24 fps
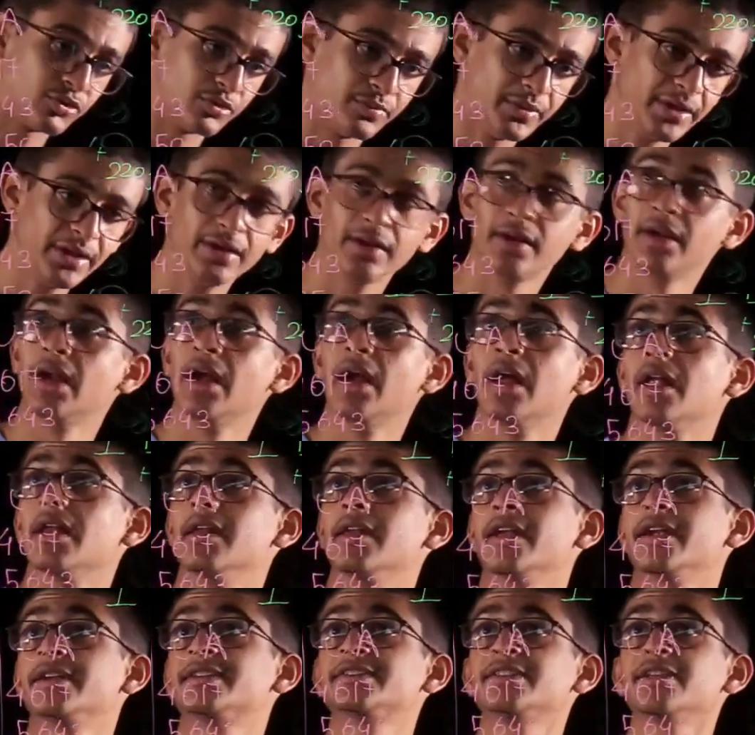could be,
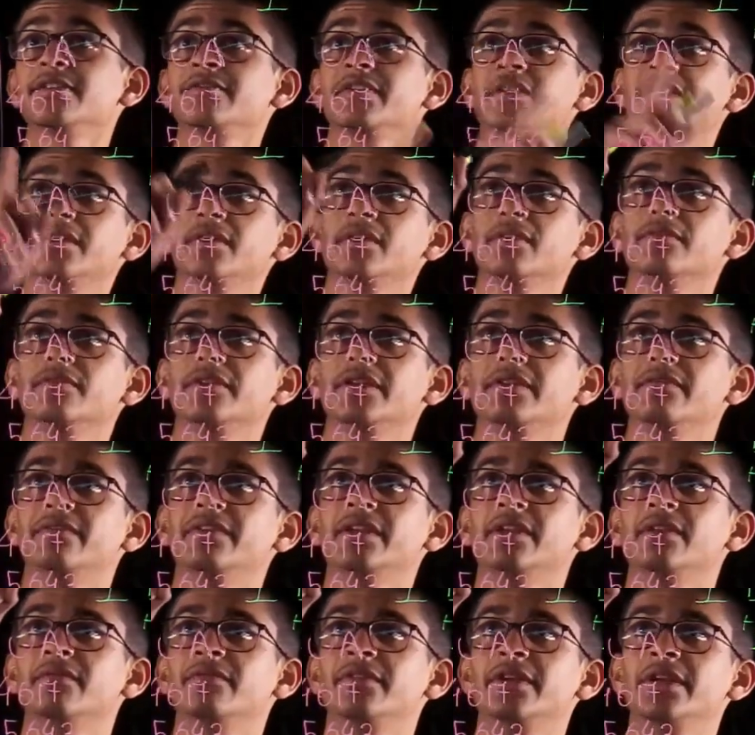let's say
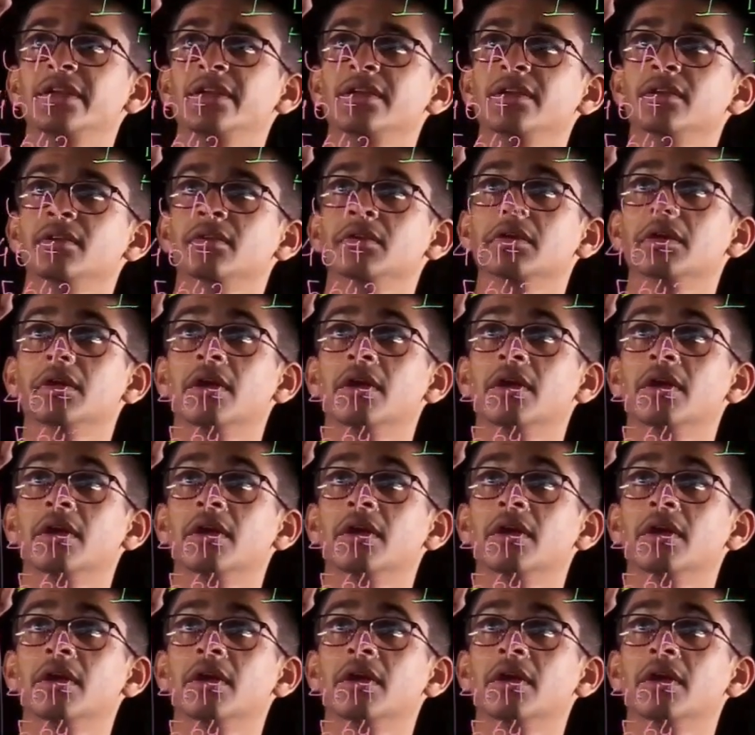we